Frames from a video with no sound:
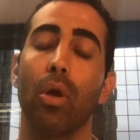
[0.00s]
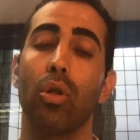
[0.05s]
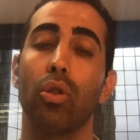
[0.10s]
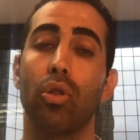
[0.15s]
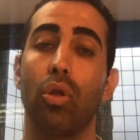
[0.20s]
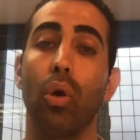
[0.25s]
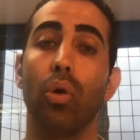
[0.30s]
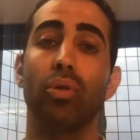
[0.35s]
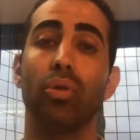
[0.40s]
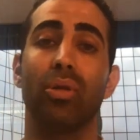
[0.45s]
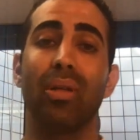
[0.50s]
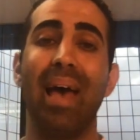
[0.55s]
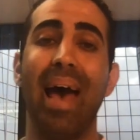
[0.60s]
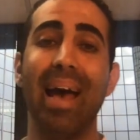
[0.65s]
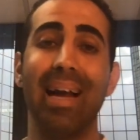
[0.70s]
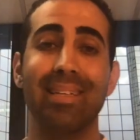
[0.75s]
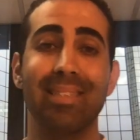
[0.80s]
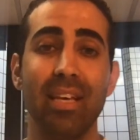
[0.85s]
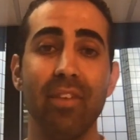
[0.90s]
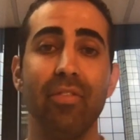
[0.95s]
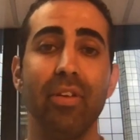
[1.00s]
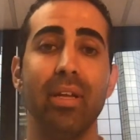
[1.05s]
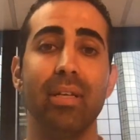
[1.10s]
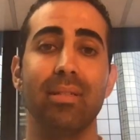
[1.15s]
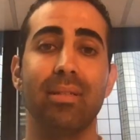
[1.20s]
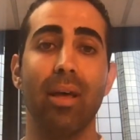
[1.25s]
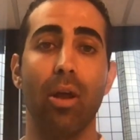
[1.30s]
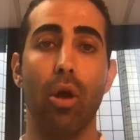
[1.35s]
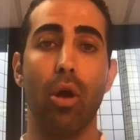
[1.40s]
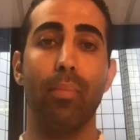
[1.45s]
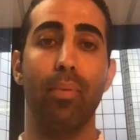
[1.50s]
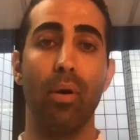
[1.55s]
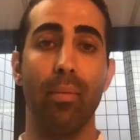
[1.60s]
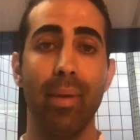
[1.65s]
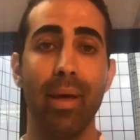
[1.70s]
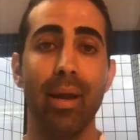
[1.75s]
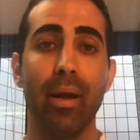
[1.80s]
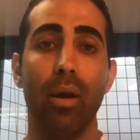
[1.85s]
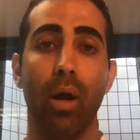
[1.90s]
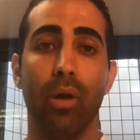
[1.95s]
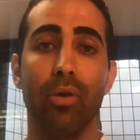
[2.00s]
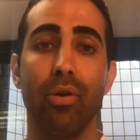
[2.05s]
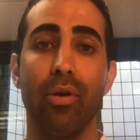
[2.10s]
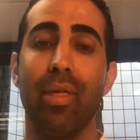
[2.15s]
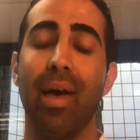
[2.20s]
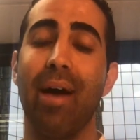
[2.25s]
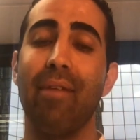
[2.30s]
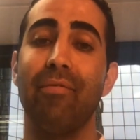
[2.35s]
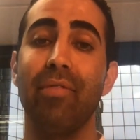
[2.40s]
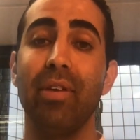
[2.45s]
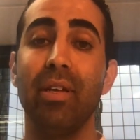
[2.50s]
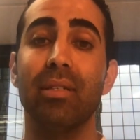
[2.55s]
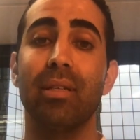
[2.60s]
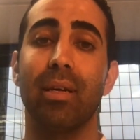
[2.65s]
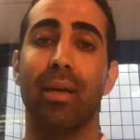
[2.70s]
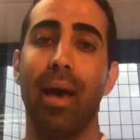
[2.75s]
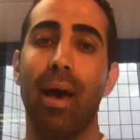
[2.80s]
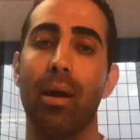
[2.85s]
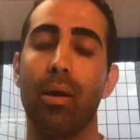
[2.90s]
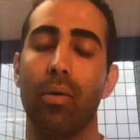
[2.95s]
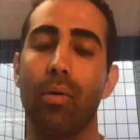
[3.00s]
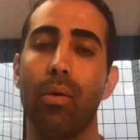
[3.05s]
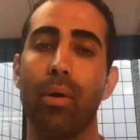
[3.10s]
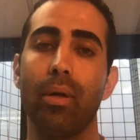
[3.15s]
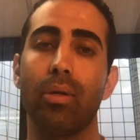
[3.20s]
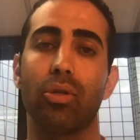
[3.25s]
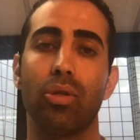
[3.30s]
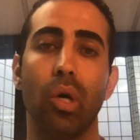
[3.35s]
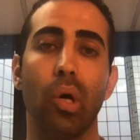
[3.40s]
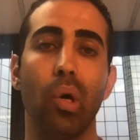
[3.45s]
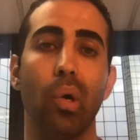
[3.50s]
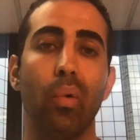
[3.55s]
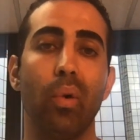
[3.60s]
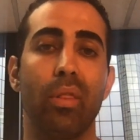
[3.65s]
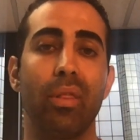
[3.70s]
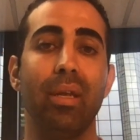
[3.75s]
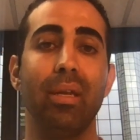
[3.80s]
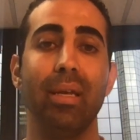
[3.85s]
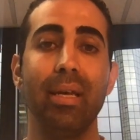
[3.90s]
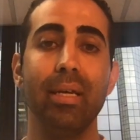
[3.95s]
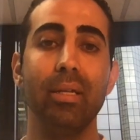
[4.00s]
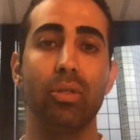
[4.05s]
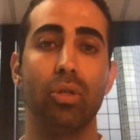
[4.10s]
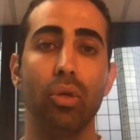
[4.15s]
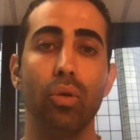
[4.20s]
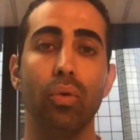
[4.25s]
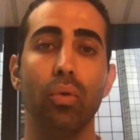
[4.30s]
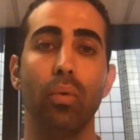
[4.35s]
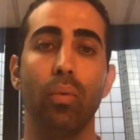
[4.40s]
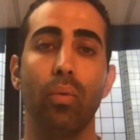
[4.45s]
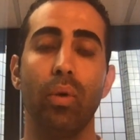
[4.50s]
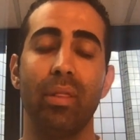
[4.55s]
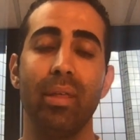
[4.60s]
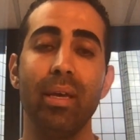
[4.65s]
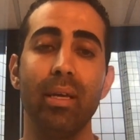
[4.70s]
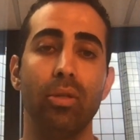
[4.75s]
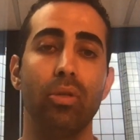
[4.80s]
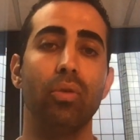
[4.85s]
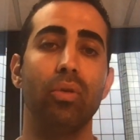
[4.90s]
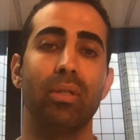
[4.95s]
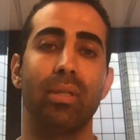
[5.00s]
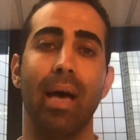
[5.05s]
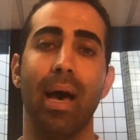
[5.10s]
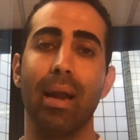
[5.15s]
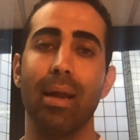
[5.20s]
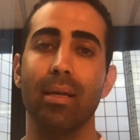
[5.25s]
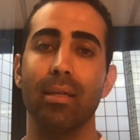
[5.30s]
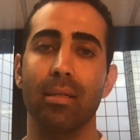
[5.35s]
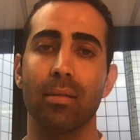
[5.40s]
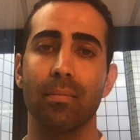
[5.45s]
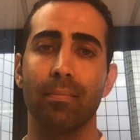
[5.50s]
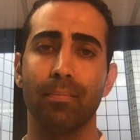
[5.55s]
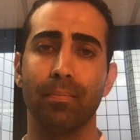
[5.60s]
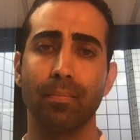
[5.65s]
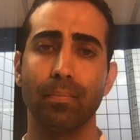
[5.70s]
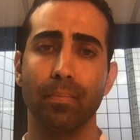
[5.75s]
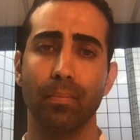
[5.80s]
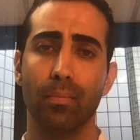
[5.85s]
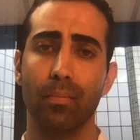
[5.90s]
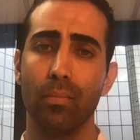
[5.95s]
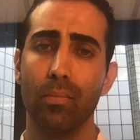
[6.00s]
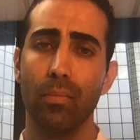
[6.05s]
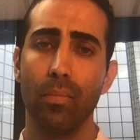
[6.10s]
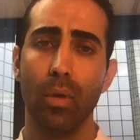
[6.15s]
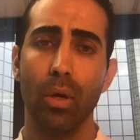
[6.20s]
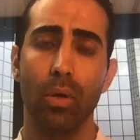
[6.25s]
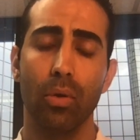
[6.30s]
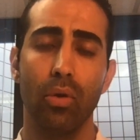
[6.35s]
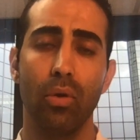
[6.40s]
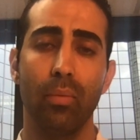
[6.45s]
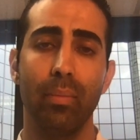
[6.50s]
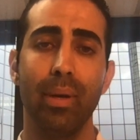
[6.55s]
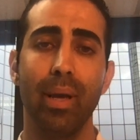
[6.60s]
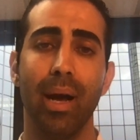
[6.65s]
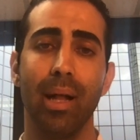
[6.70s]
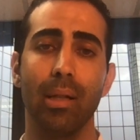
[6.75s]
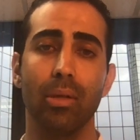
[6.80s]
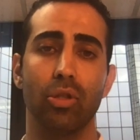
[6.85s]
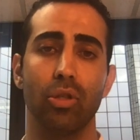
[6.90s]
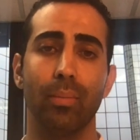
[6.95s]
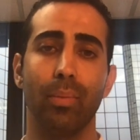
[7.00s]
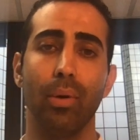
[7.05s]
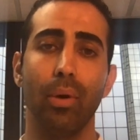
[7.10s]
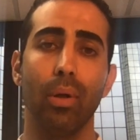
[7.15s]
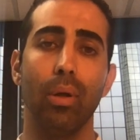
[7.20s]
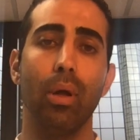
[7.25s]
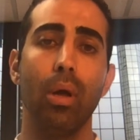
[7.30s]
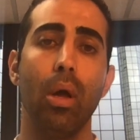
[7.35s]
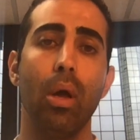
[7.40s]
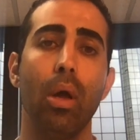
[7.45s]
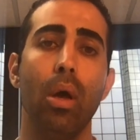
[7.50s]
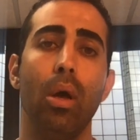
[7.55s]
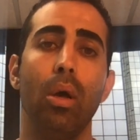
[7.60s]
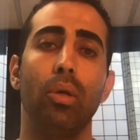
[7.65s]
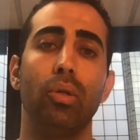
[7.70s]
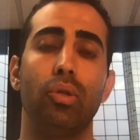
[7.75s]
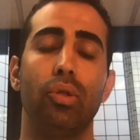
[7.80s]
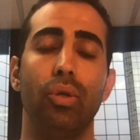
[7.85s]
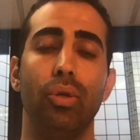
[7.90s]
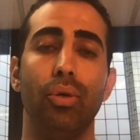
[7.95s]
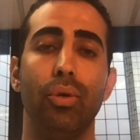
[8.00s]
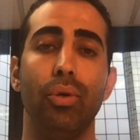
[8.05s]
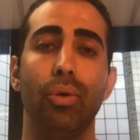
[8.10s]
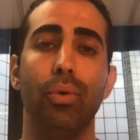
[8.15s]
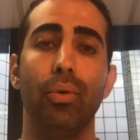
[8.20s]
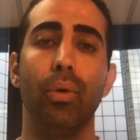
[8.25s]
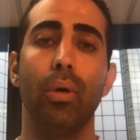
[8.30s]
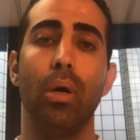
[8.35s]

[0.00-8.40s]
those activities that are permitted under that visa category. So with E2 status, you'd be eligible to